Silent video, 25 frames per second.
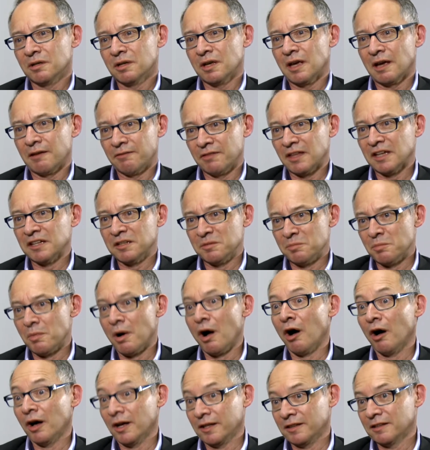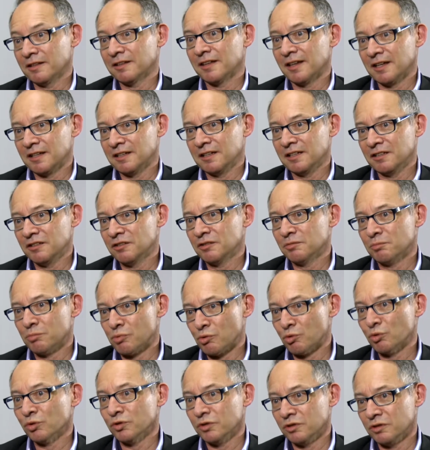have that in mind, that they need to
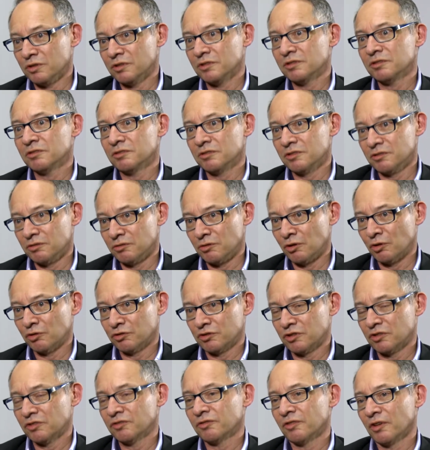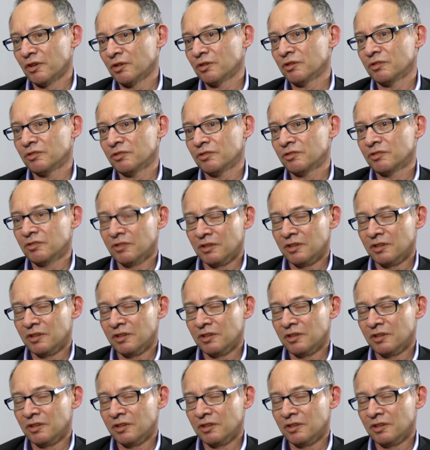broaden it, not just focus